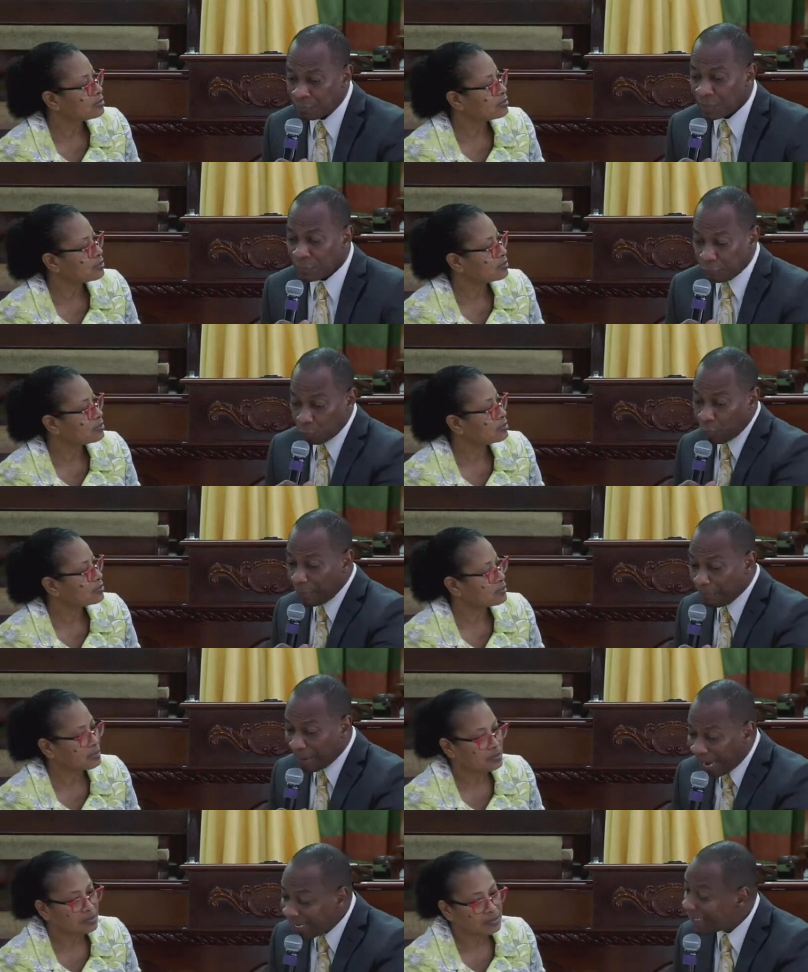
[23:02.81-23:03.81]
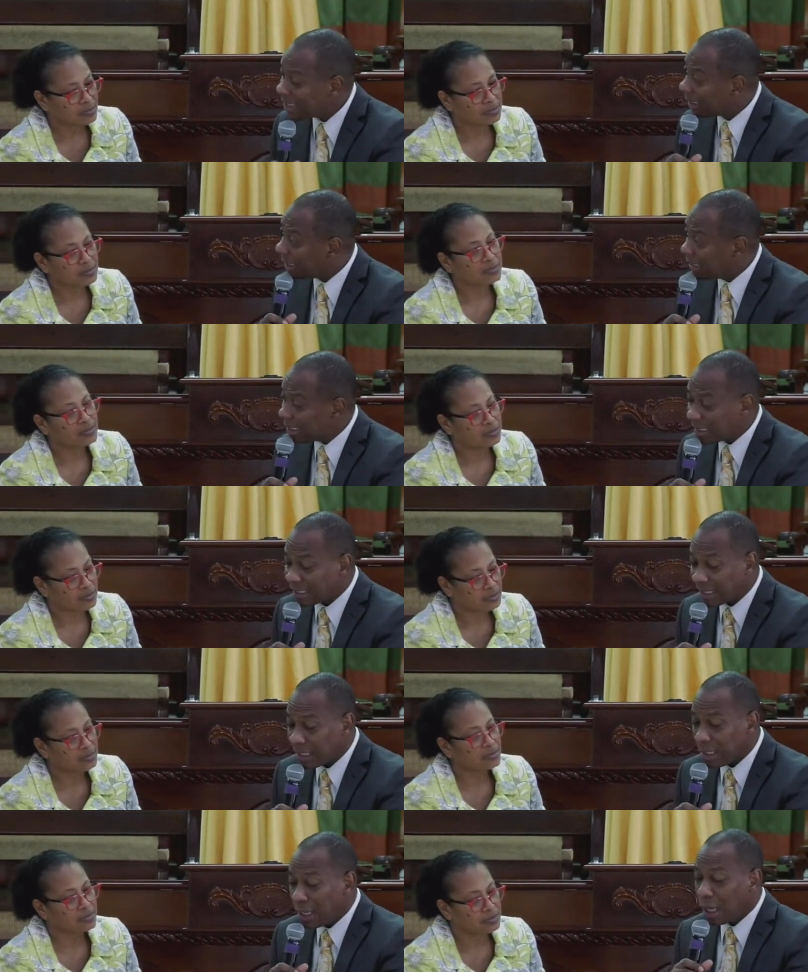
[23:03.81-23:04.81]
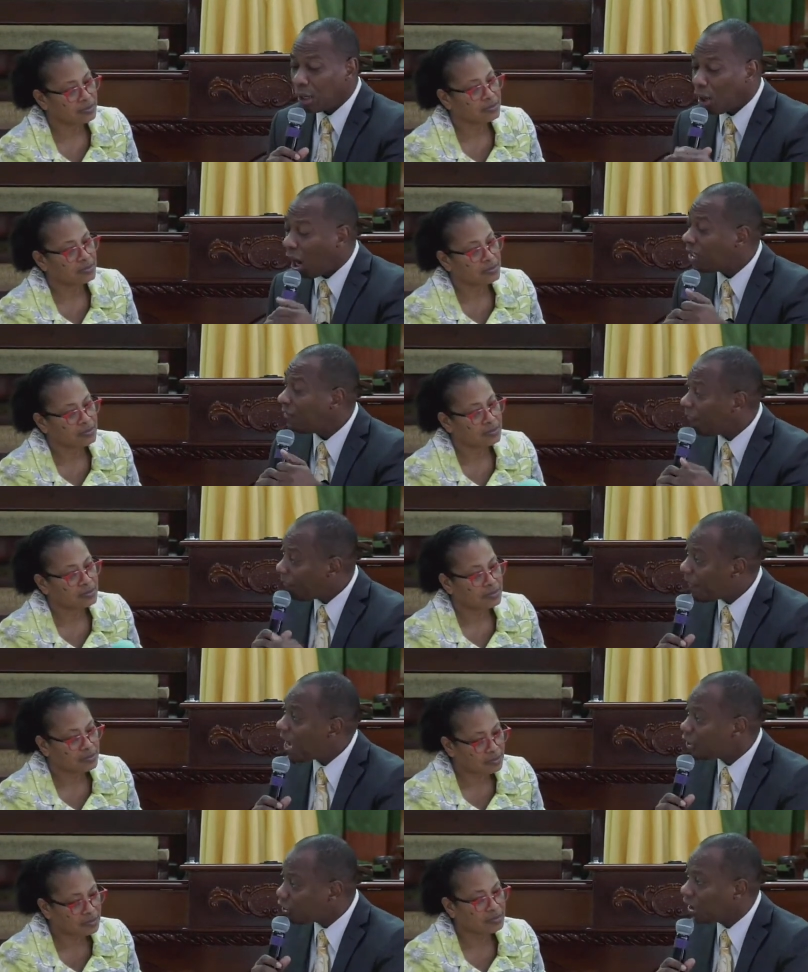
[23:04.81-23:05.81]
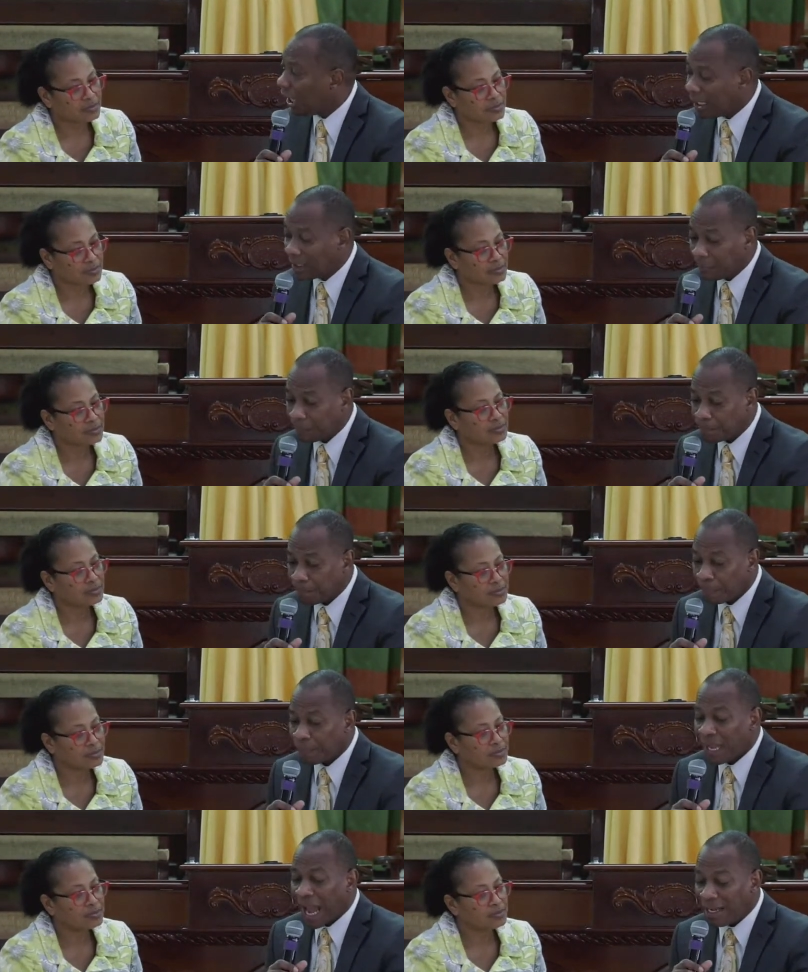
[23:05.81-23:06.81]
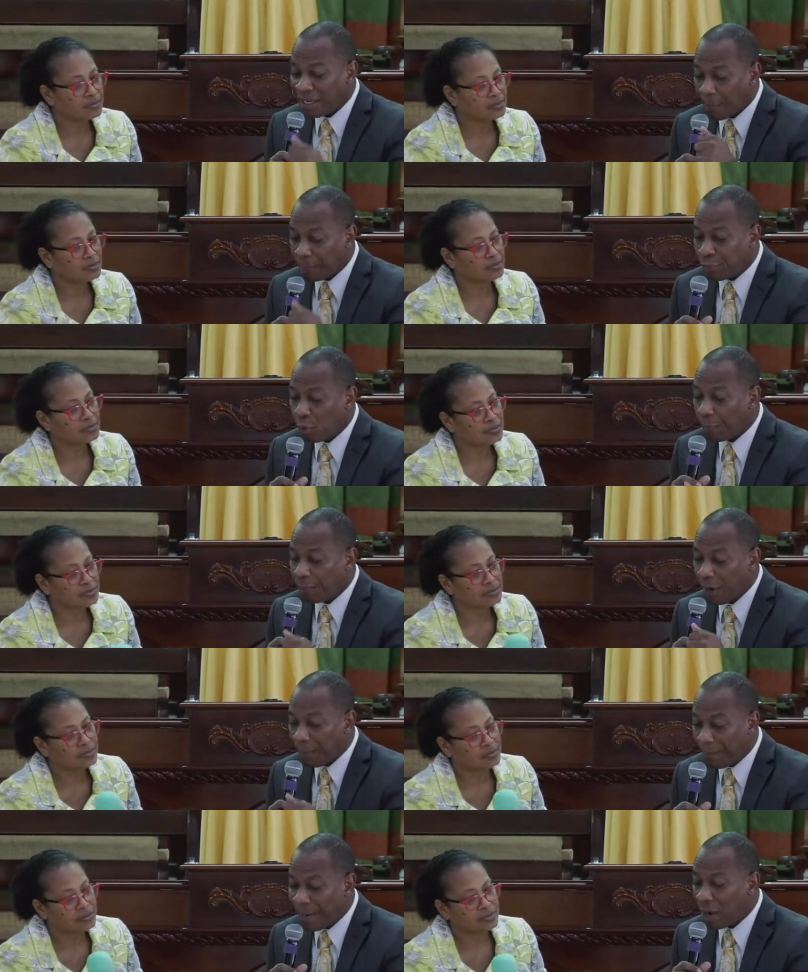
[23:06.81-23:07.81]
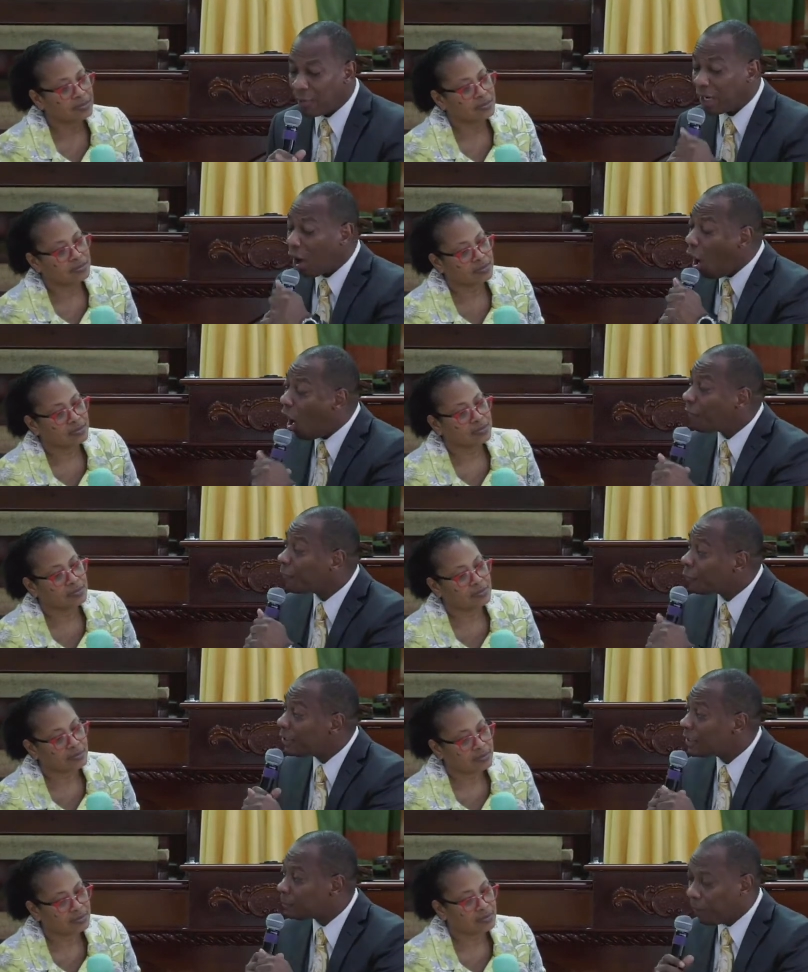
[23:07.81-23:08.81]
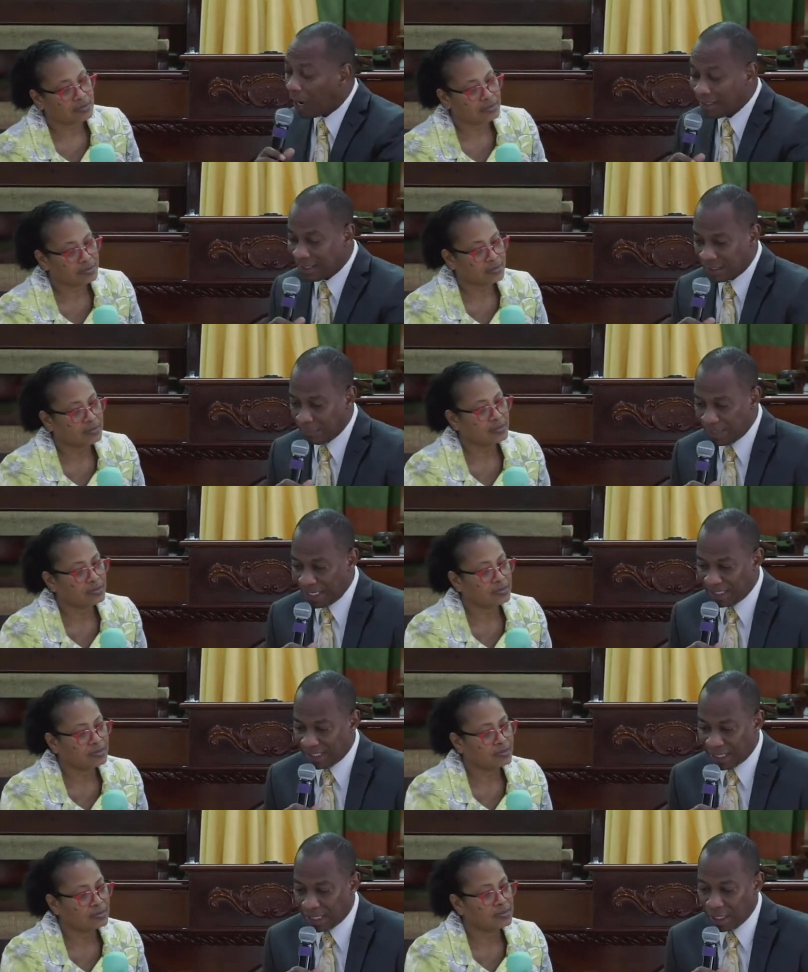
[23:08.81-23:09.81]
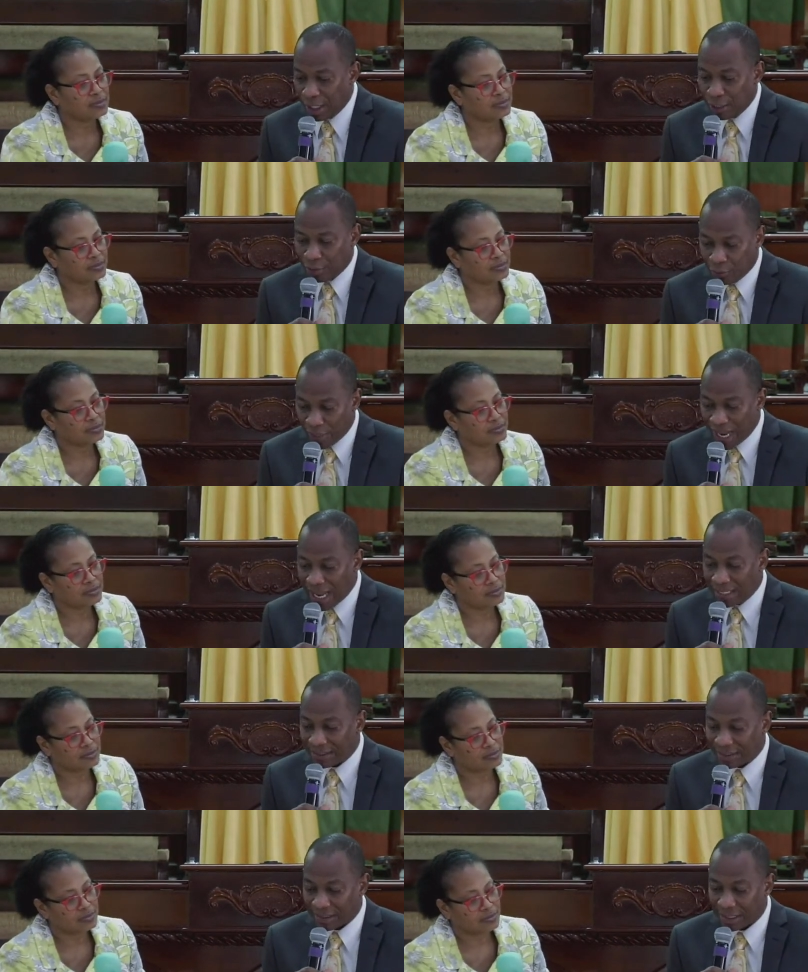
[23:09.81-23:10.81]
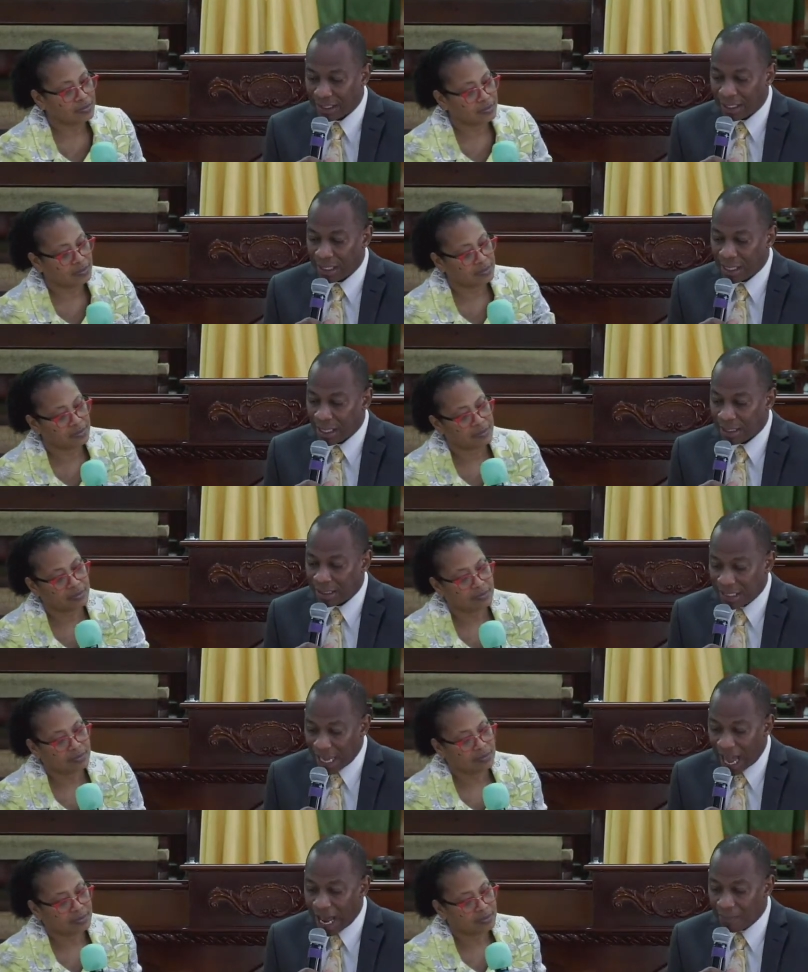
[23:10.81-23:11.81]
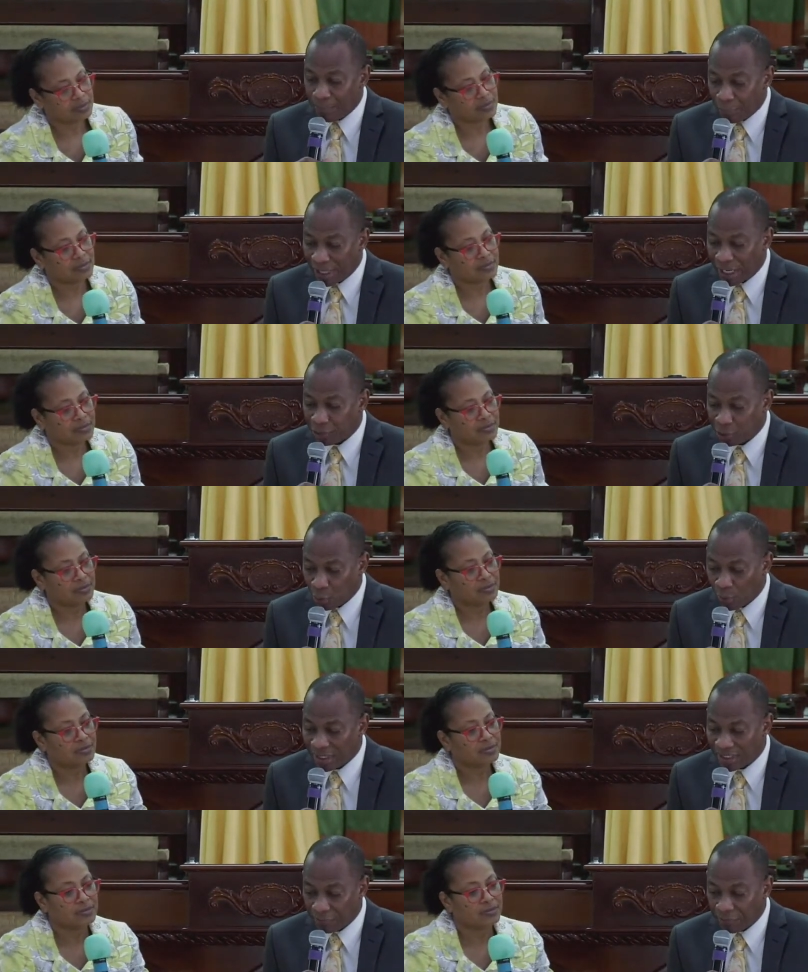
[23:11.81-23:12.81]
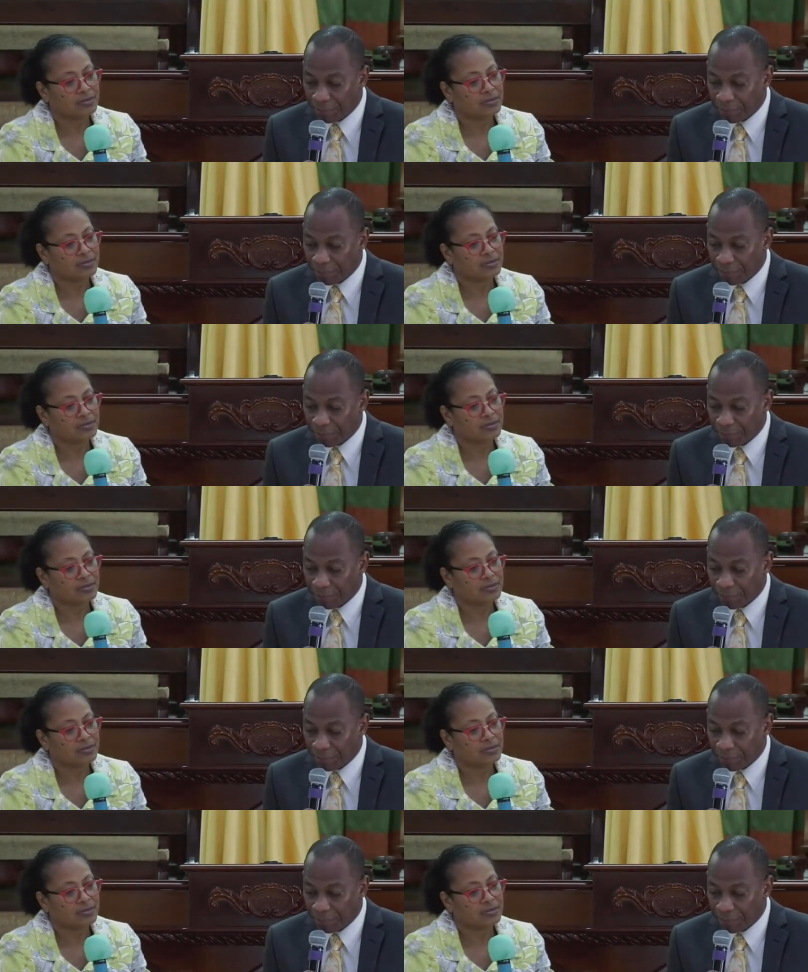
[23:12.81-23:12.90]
Speaker 1: through repentance, confession, and the appropriate bearing of responsibility, grace, can bring assurance of